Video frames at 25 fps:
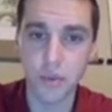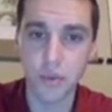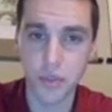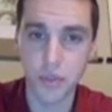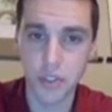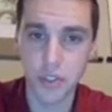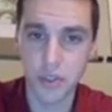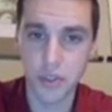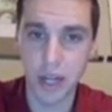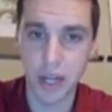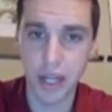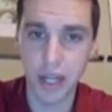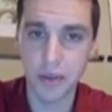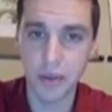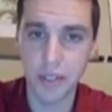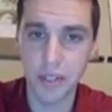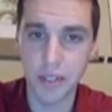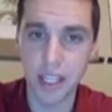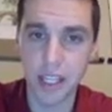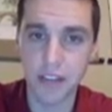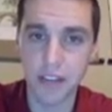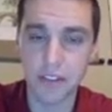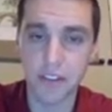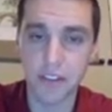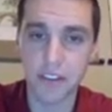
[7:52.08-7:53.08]
is what I would
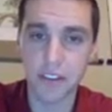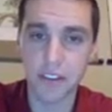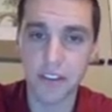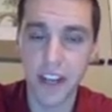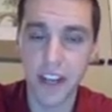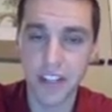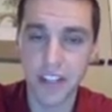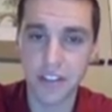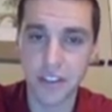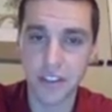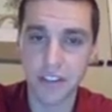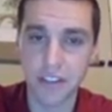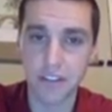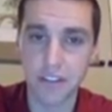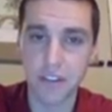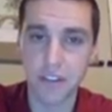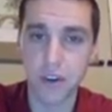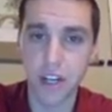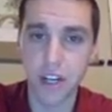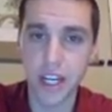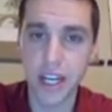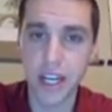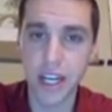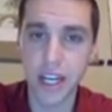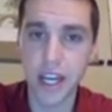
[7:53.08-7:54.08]
get for factoring a
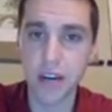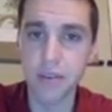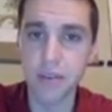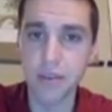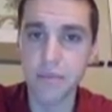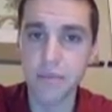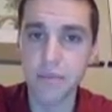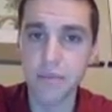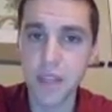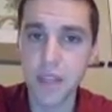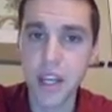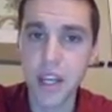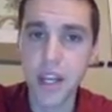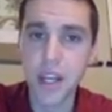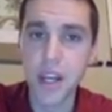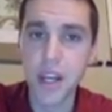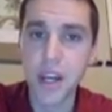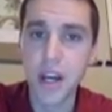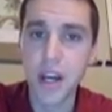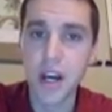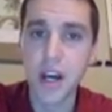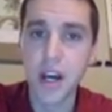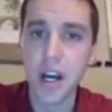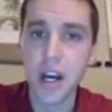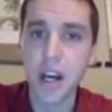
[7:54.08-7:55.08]
4n out.
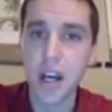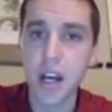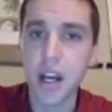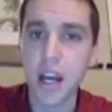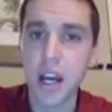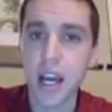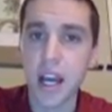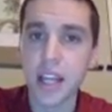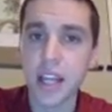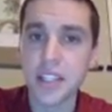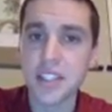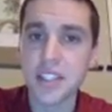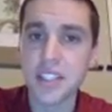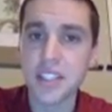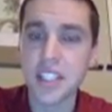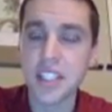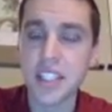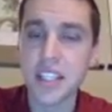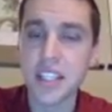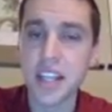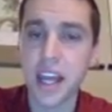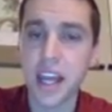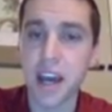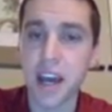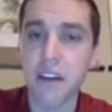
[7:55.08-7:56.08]
I
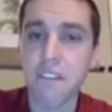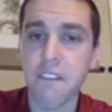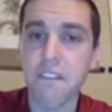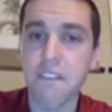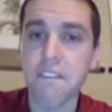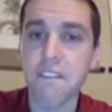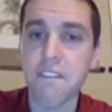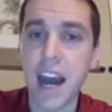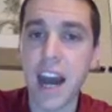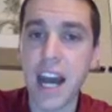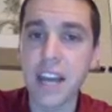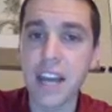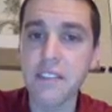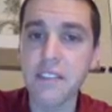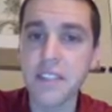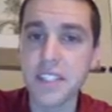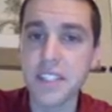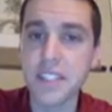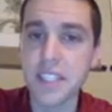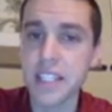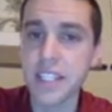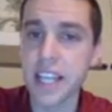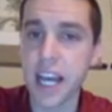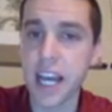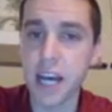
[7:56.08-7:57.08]
see that a 5
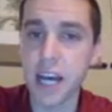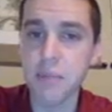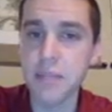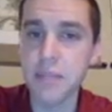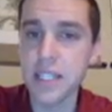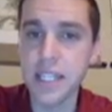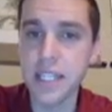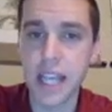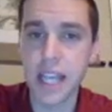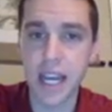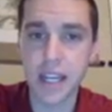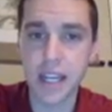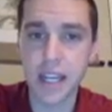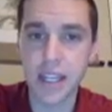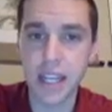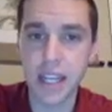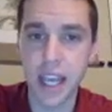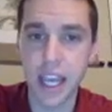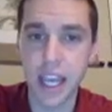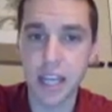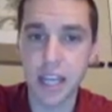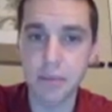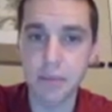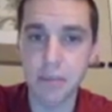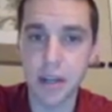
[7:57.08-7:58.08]
is in common, not an
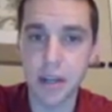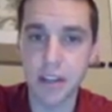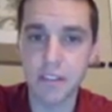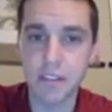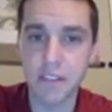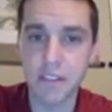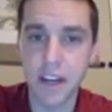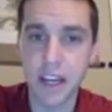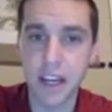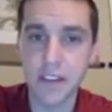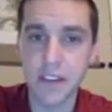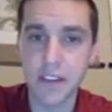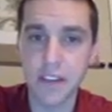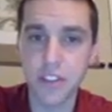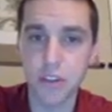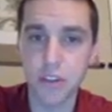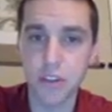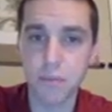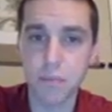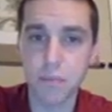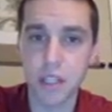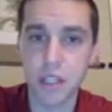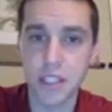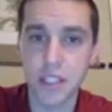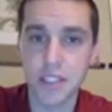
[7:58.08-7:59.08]
n but a 5, so
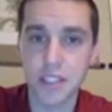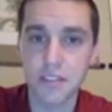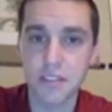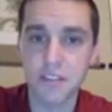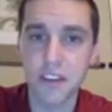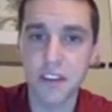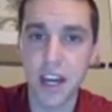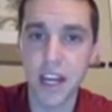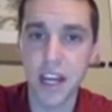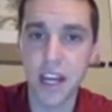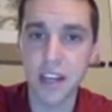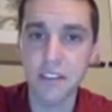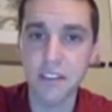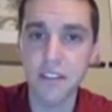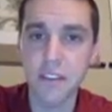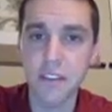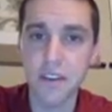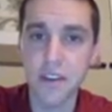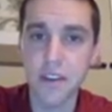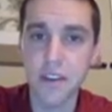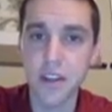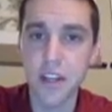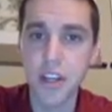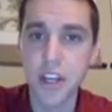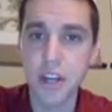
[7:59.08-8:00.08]
plus 5,
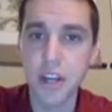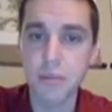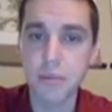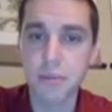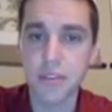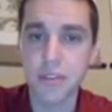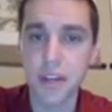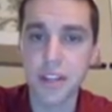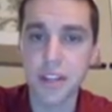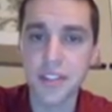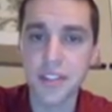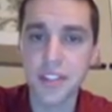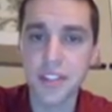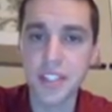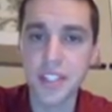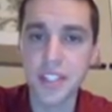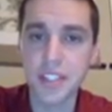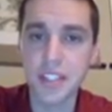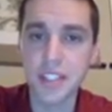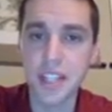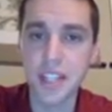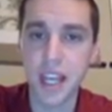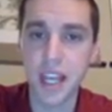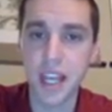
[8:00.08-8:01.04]
parentheses,